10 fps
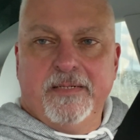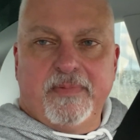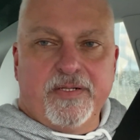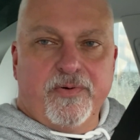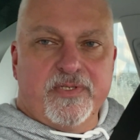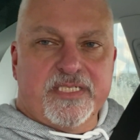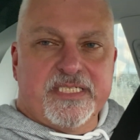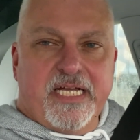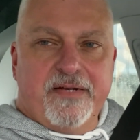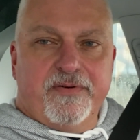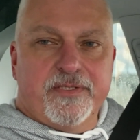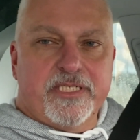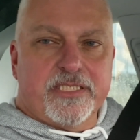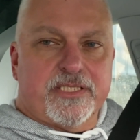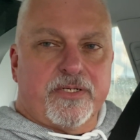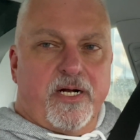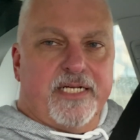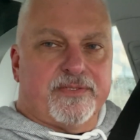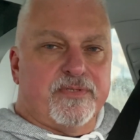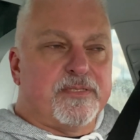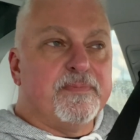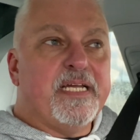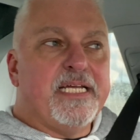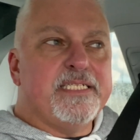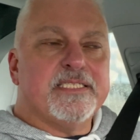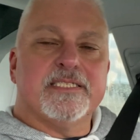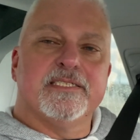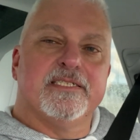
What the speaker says: my Lord and Savior, Jesus Christ, which means